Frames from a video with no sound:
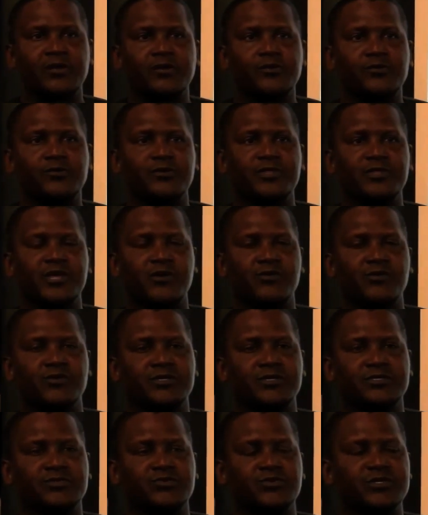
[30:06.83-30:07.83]
You know, there
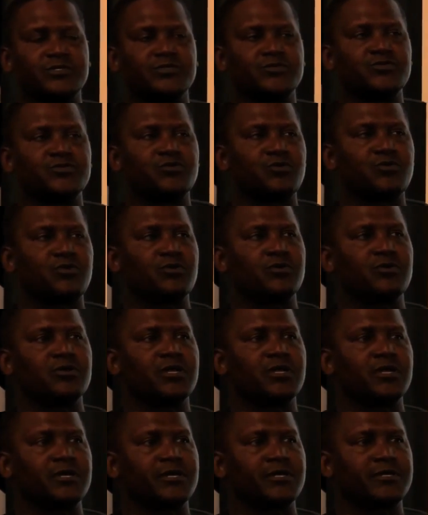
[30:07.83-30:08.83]
was what you call
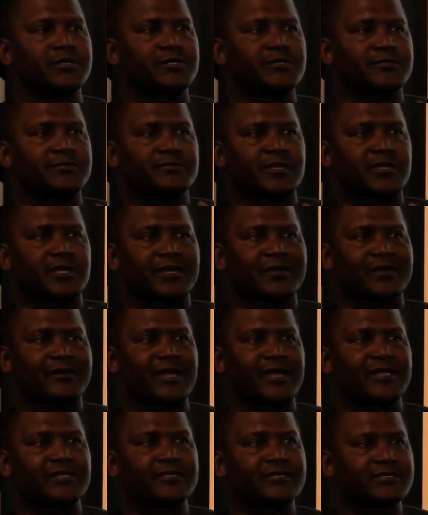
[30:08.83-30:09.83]
the
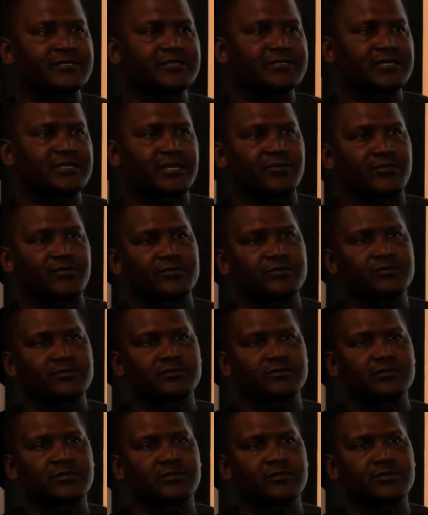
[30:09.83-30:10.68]
grinding table,